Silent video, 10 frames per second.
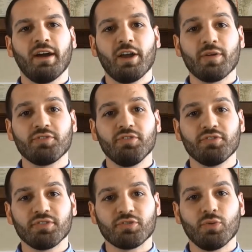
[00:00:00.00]
The IRS
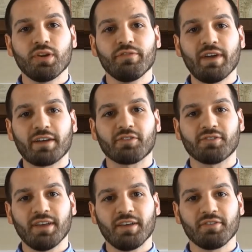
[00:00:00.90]
uses a
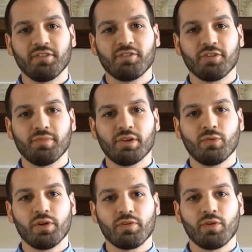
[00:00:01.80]
20-factor test in
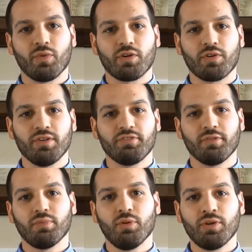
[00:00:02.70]
determining whether a worker is an
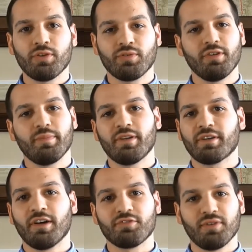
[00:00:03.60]
employee or an
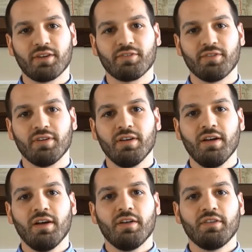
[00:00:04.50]
independent contractor.
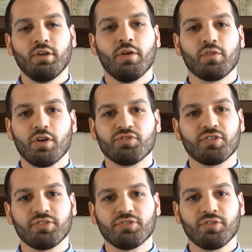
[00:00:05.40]
The
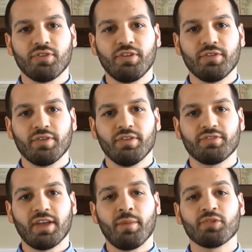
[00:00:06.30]
overarching concern here
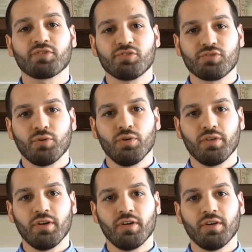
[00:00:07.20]
is how much control
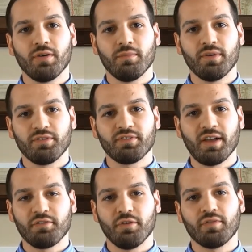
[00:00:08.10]
the business
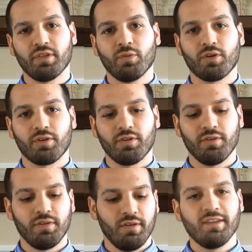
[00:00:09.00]
has over the worker.
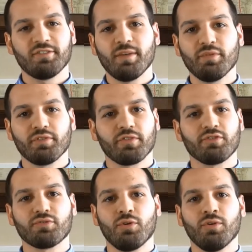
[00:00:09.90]
Examples of
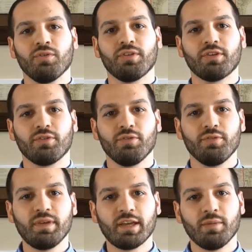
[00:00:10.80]
control
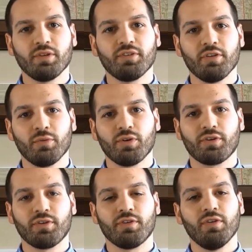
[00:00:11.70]
include being able to tell the
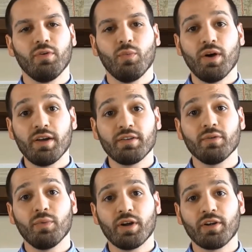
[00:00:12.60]
worker when,
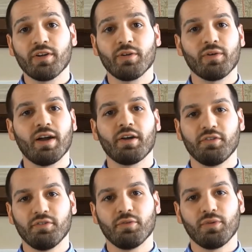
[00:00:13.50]
where, or how
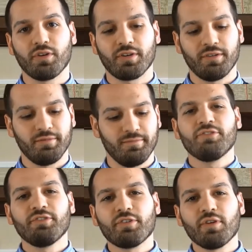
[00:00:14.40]
to do the work.
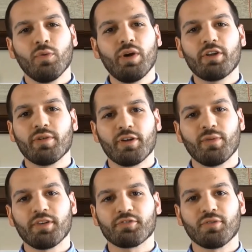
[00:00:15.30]
Consider a waiter at a
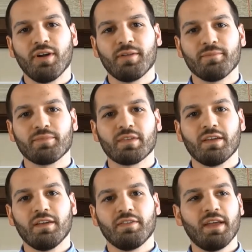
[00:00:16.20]
restaurant.
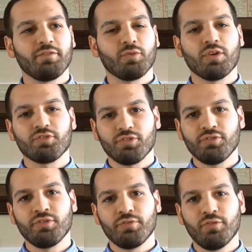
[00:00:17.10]
They have to wear a
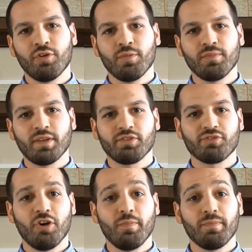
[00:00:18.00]
certain uniform, they have to
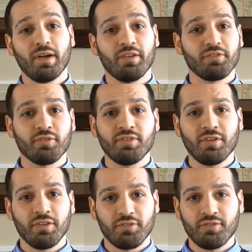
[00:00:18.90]
show up
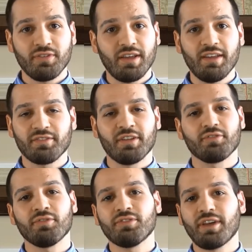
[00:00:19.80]
on certain days and at
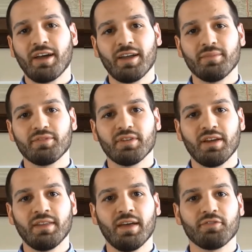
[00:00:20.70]
certain times,
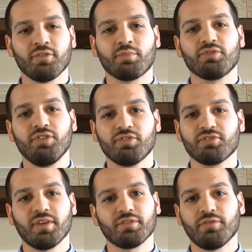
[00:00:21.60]
and they have certain
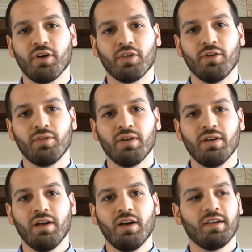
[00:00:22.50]
procedures they have to follow.
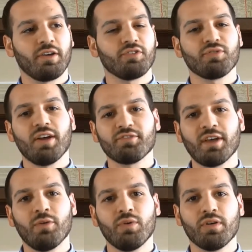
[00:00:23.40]
Now contrast
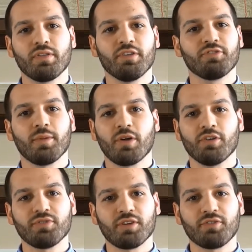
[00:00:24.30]
that with a
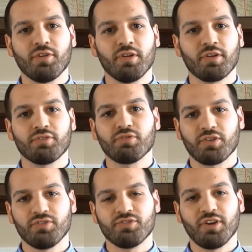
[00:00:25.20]
subcontractor on a
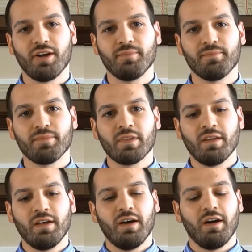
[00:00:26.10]
construction job.
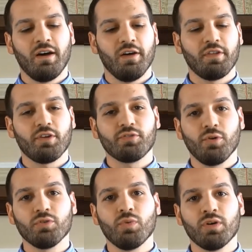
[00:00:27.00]
They're
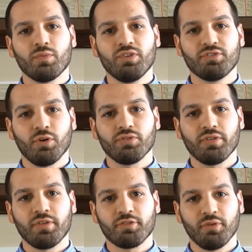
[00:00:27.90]
told what
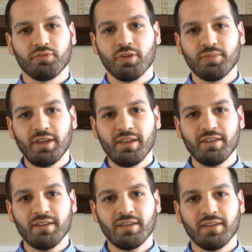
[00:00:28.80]
result they're supposed to
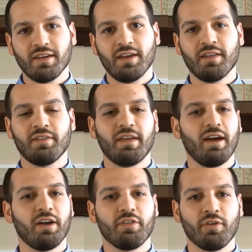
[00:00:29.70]
obtain, and then they
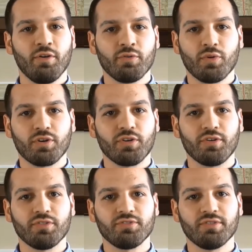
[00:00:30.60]
hire their own
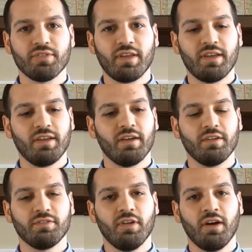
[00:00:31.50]
workers, they
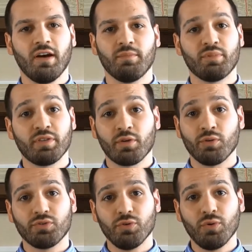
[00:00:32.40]
bring their
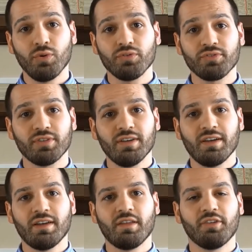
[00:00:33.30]
own tools,
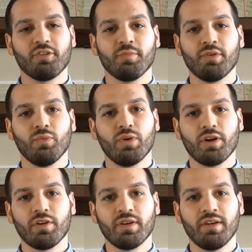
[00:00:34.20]
and they determine
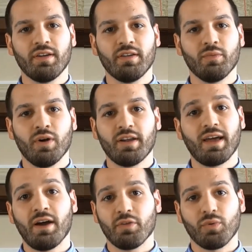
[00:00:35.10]
where and when
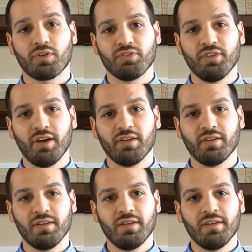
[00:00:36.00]
and how the work is done.